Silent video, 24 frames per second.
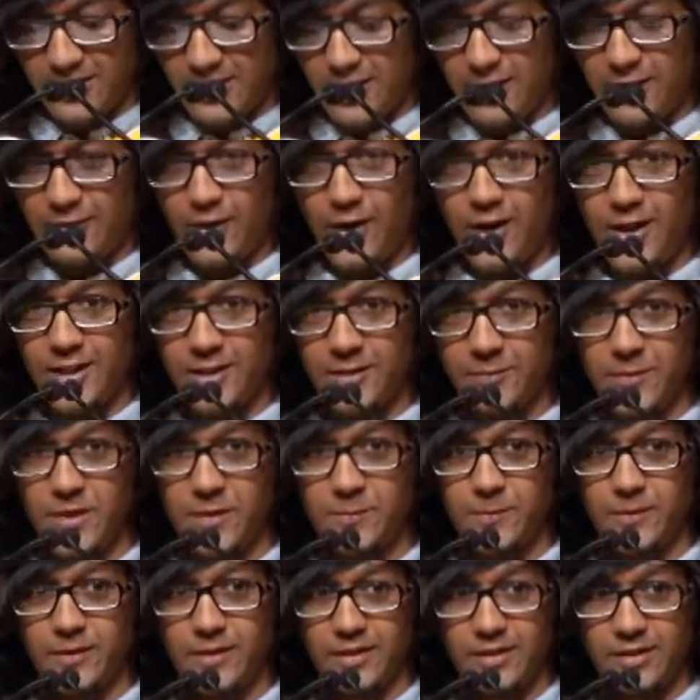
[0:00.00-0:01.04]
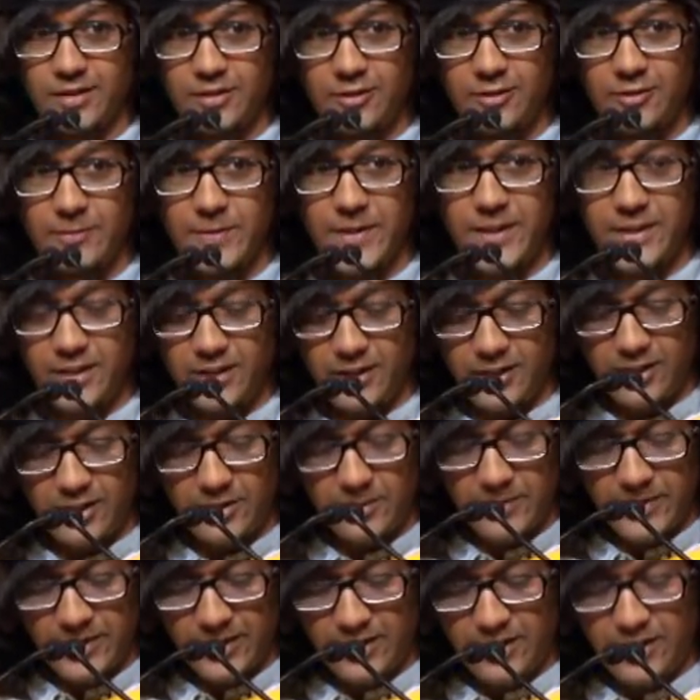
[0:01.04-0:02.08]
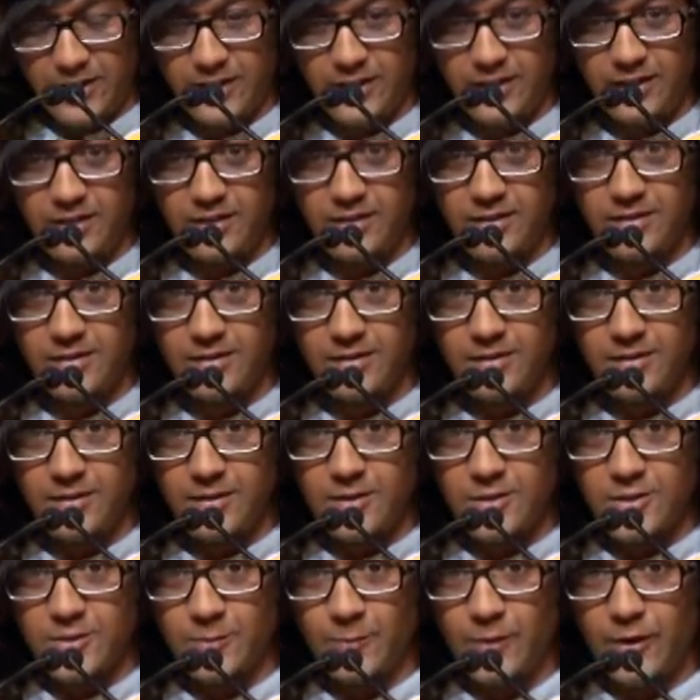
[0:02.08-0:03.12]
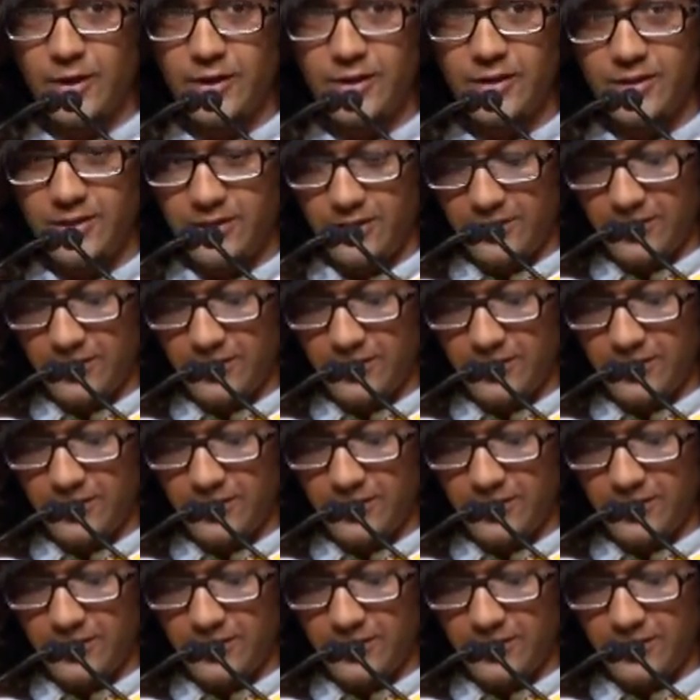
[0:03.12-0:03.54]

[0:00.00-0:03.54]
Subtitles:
of all the people who've been incredibly kind, smart,